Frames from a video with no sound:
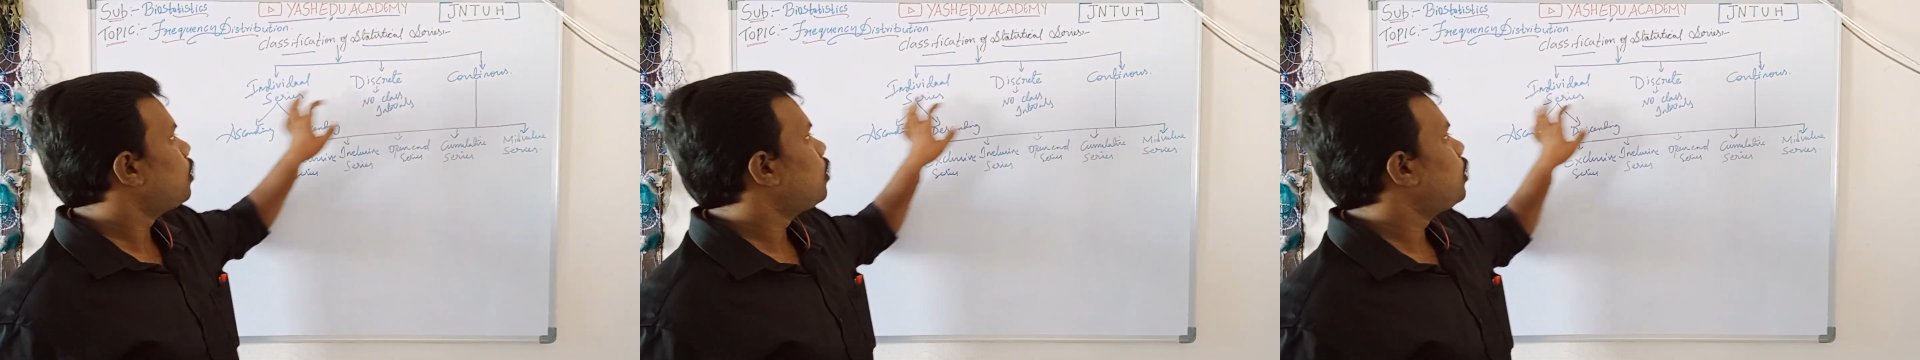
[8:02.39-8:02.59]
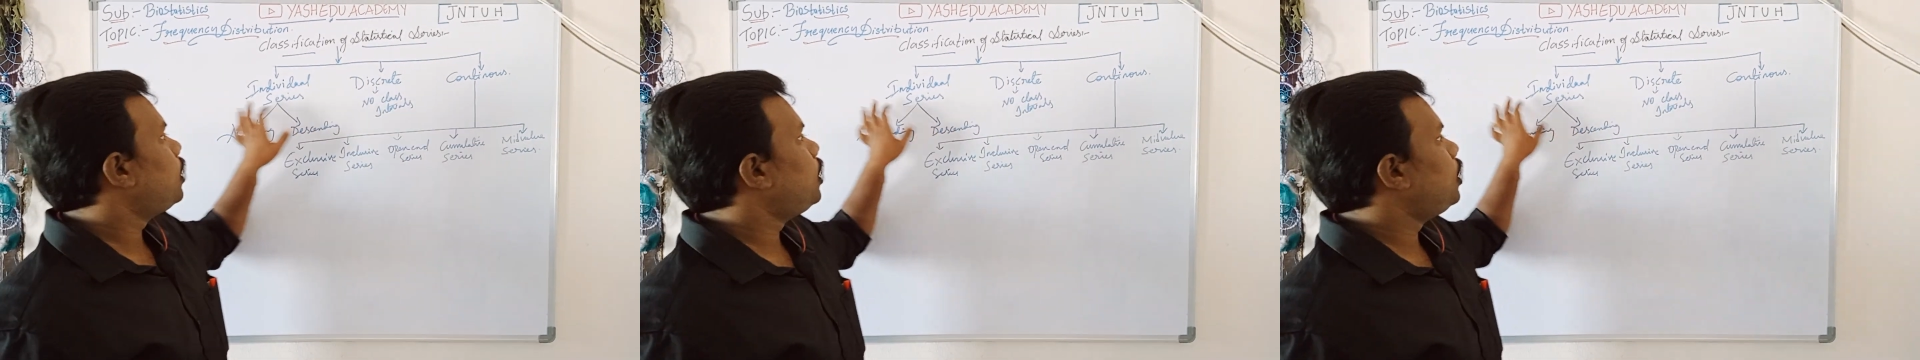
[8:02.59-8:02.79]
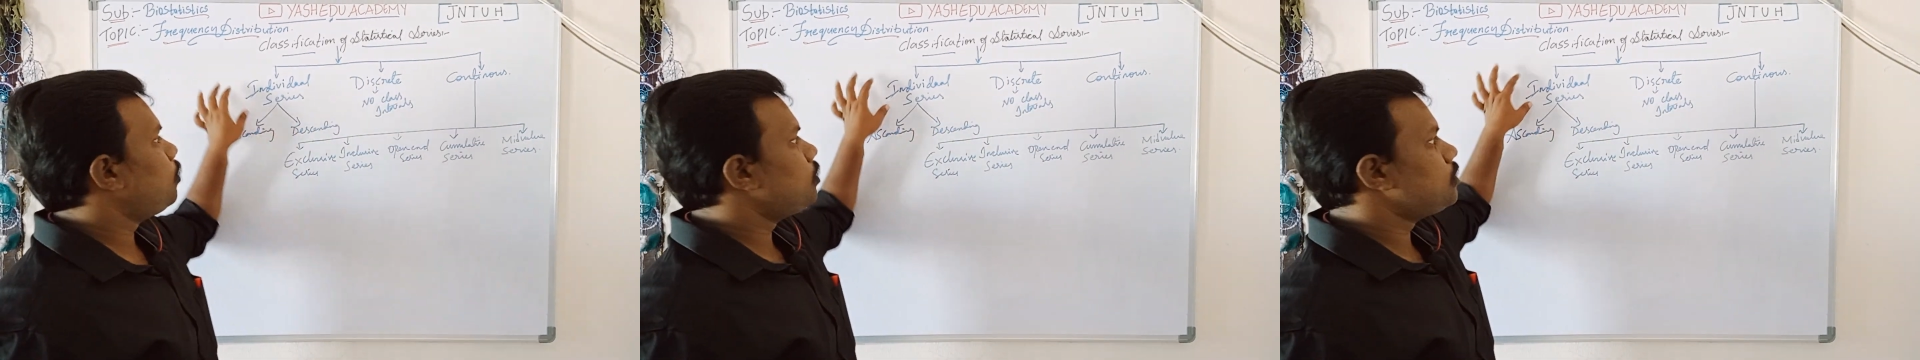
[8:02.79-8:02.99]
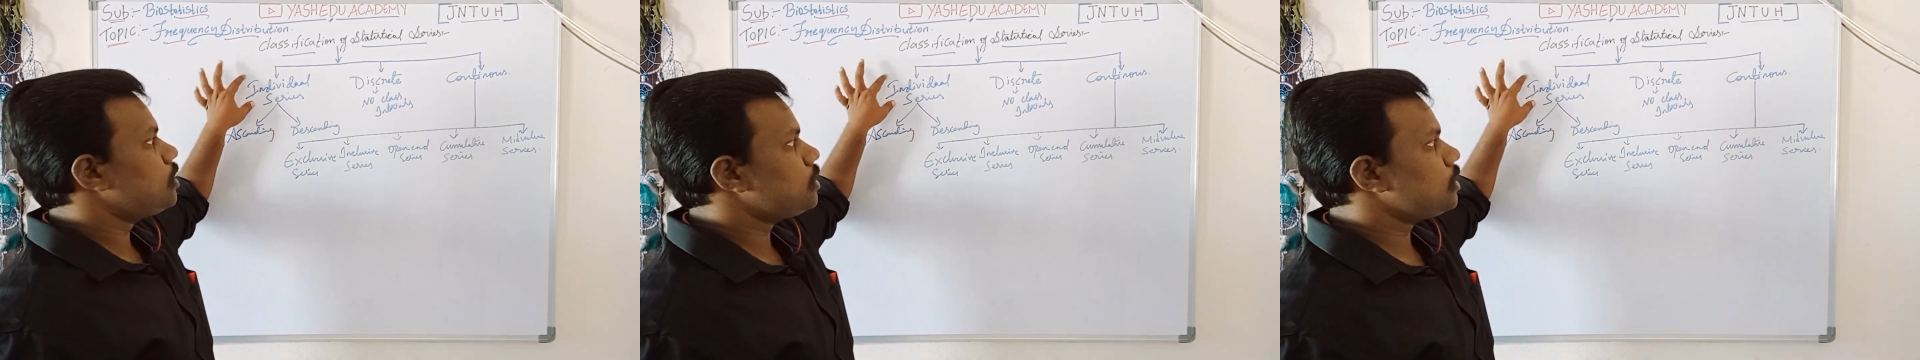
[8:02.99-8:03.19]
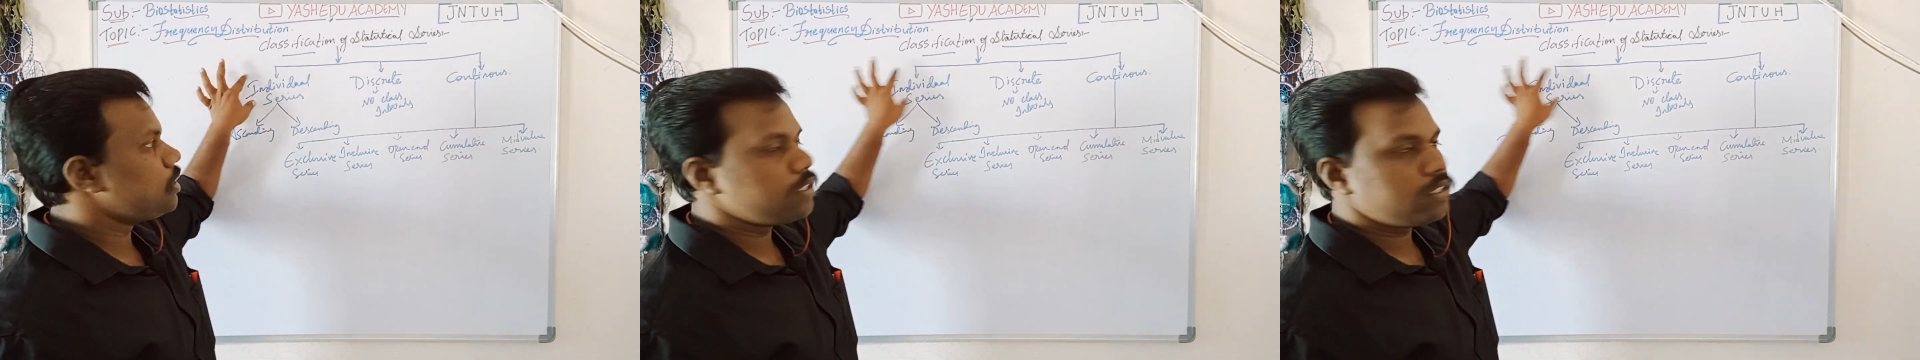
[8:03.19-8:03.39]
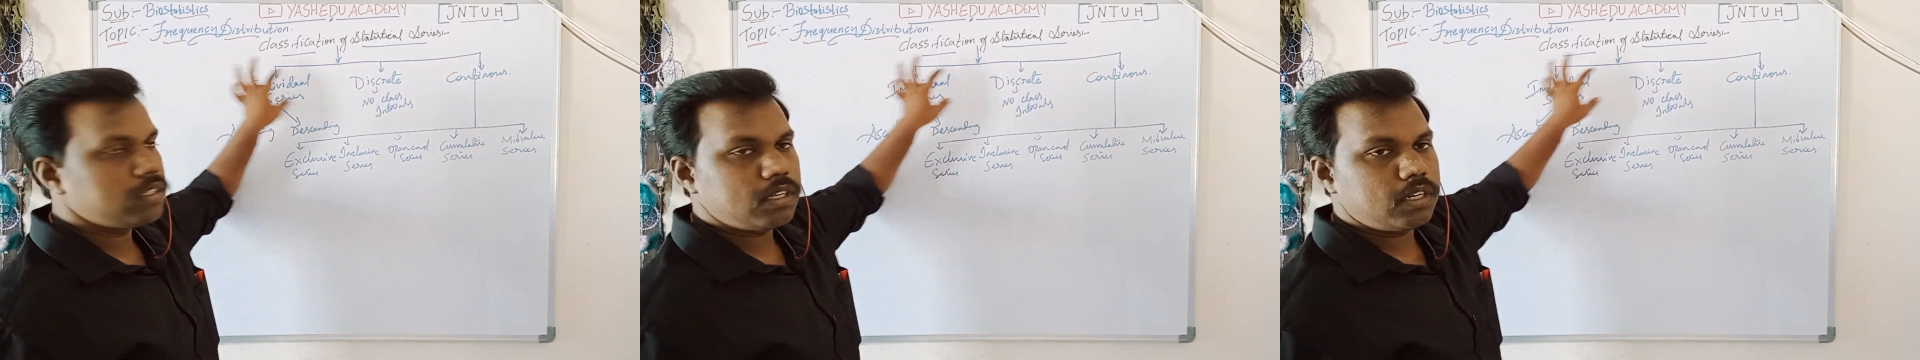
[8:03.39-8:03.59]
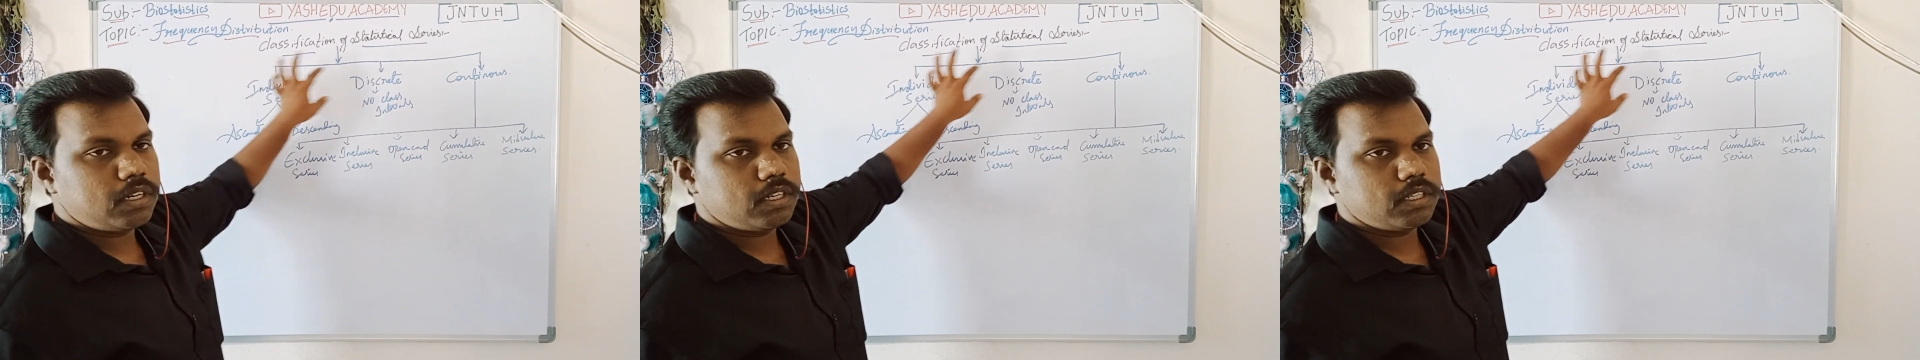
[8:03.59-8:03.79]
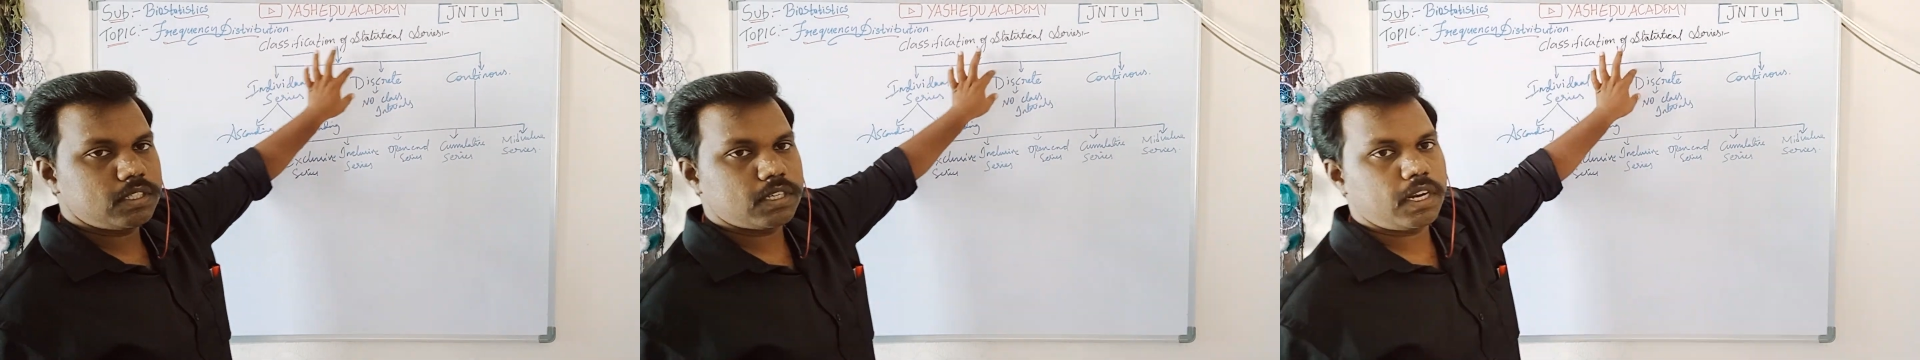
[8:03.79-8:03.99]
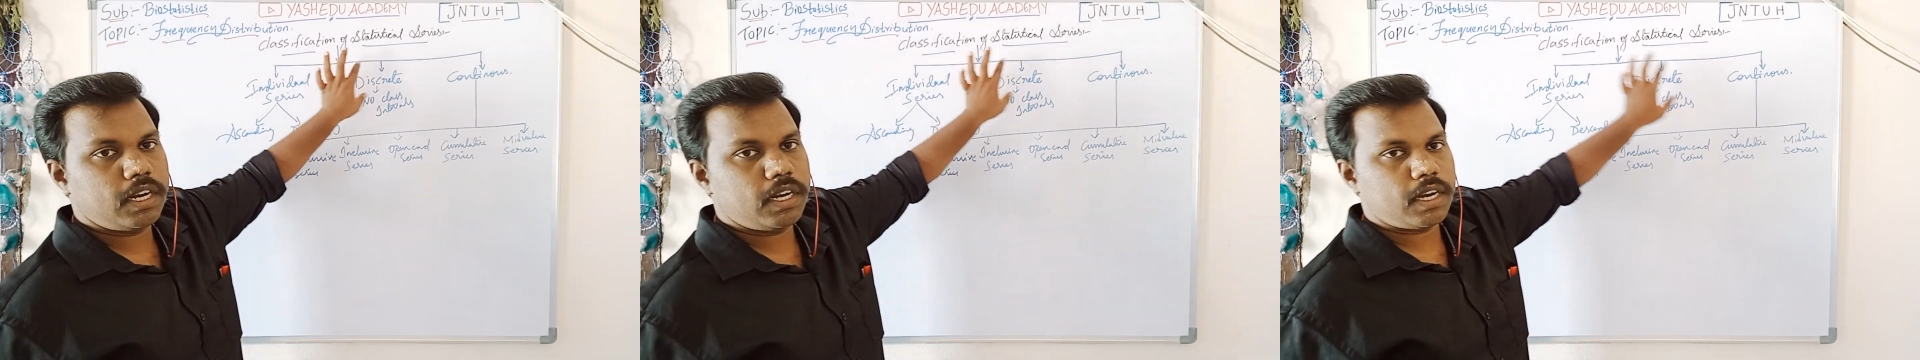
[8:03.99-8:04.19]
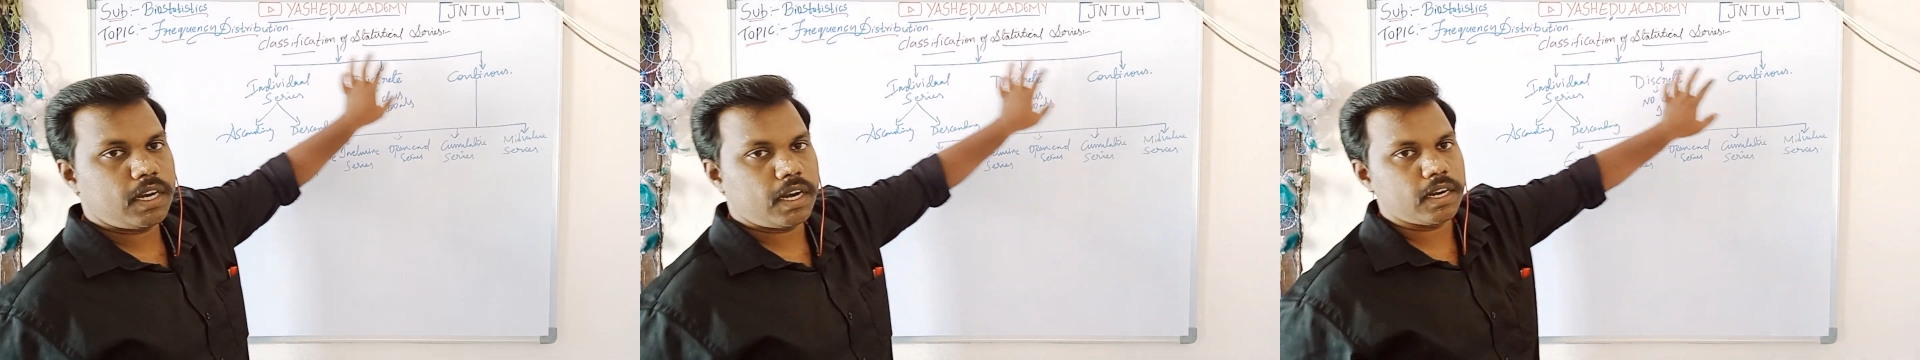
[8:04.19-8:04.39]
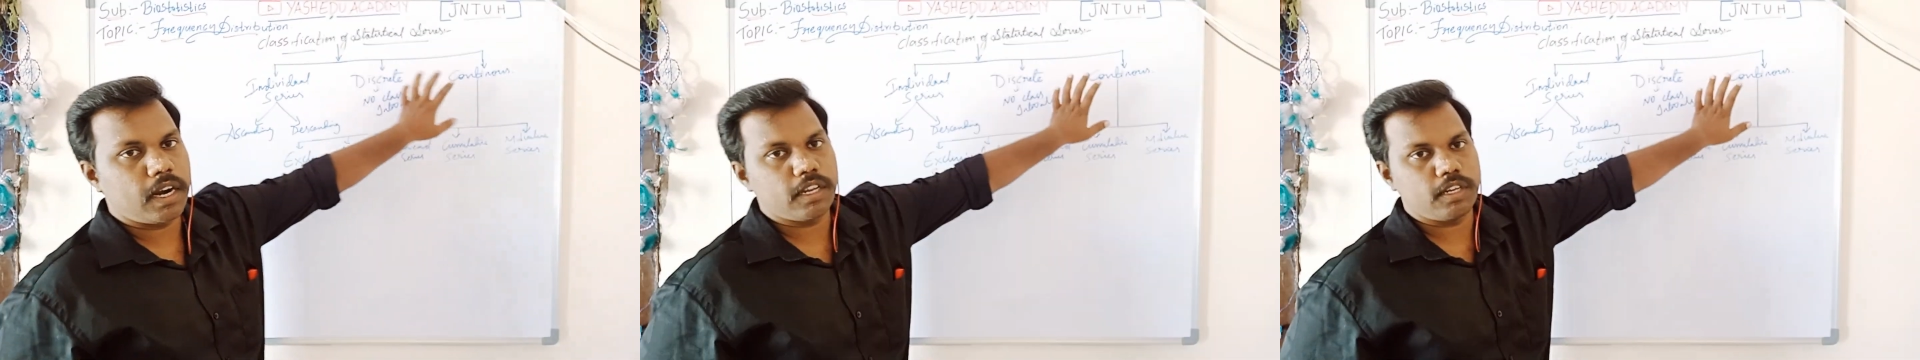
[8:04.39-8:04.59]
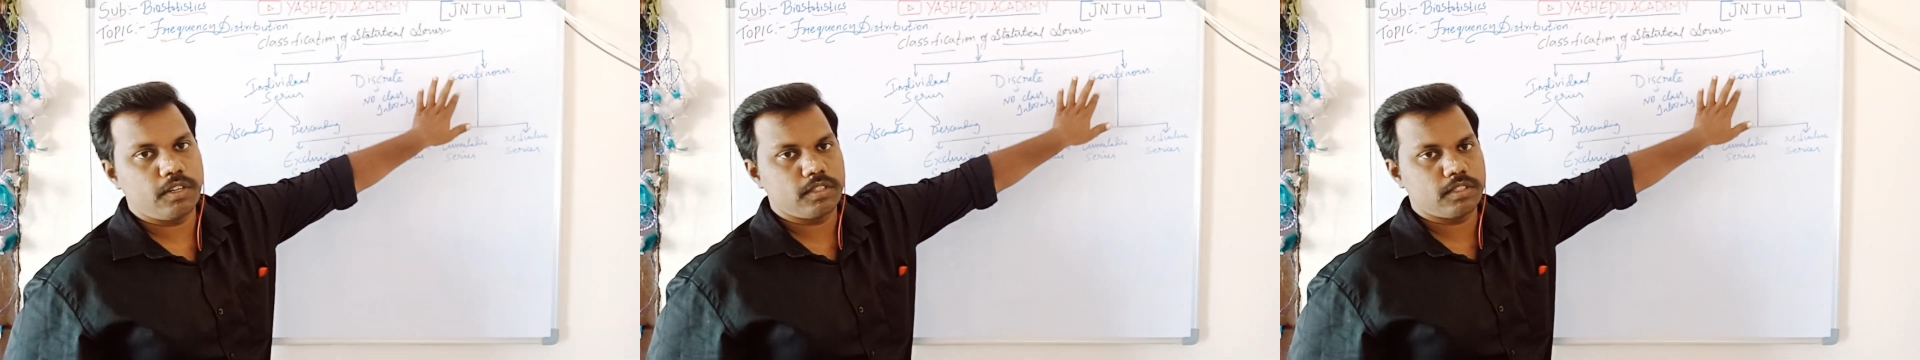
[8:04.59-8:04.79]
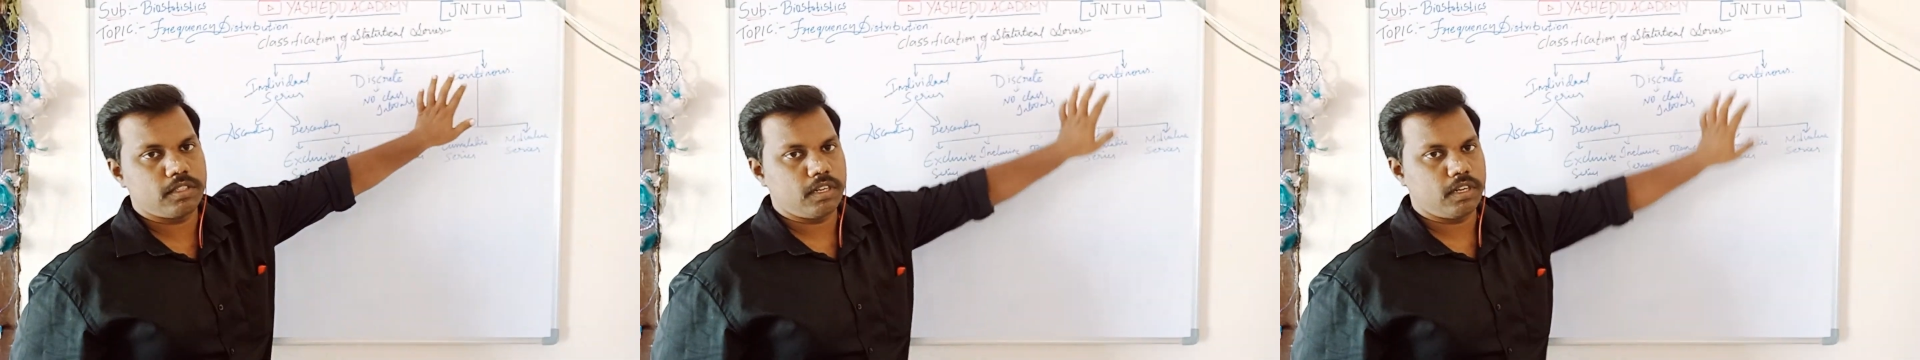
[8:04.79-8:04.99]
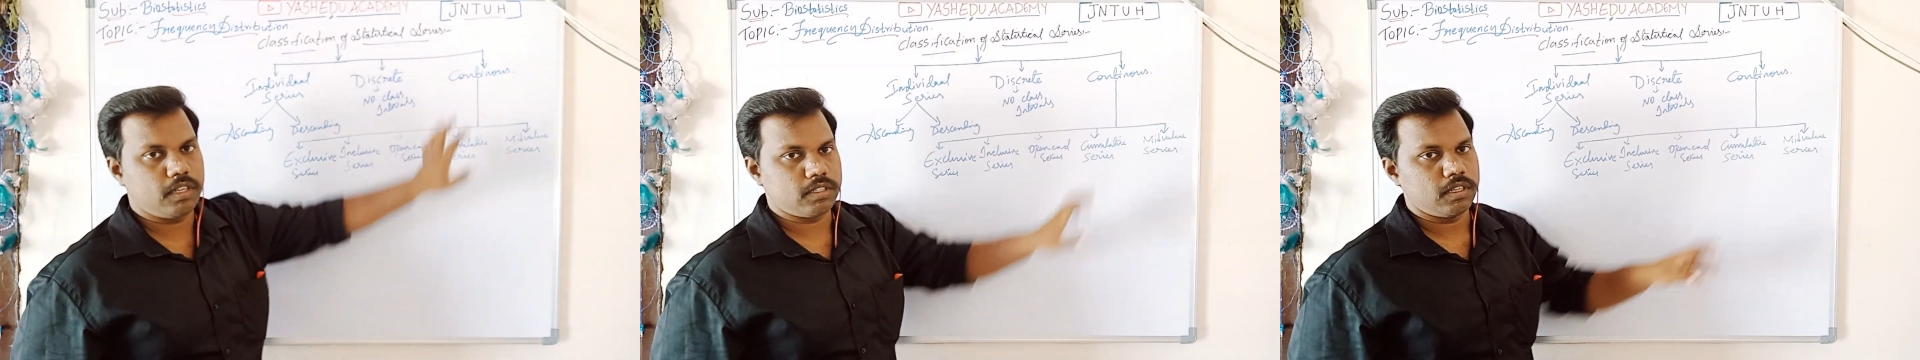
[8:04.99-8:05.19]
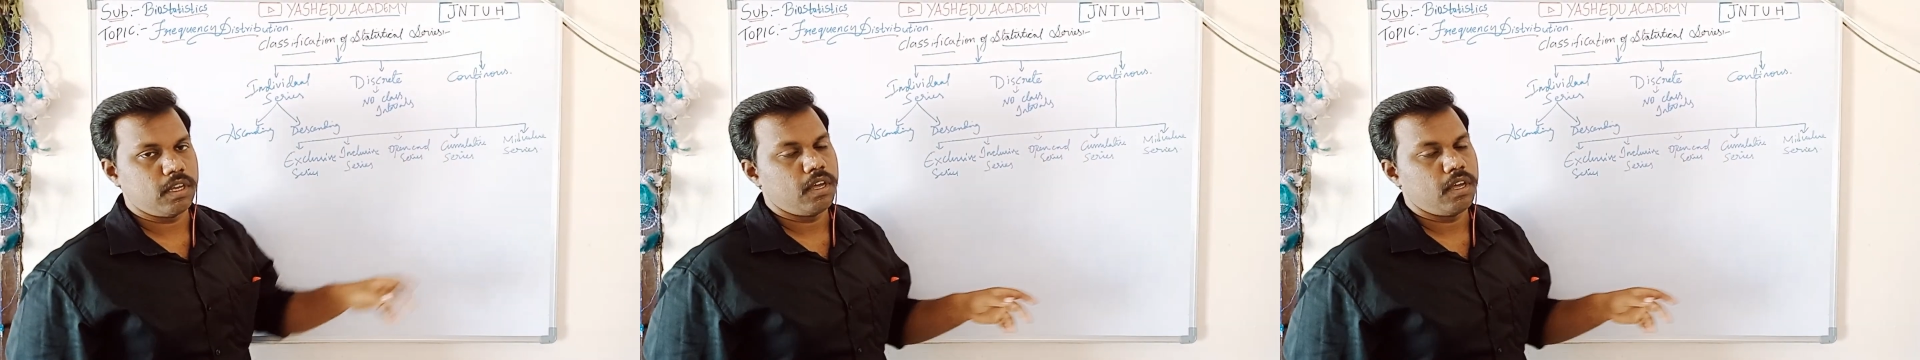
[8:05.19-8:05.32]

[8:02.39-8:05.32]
individual series, discrete and continuous series.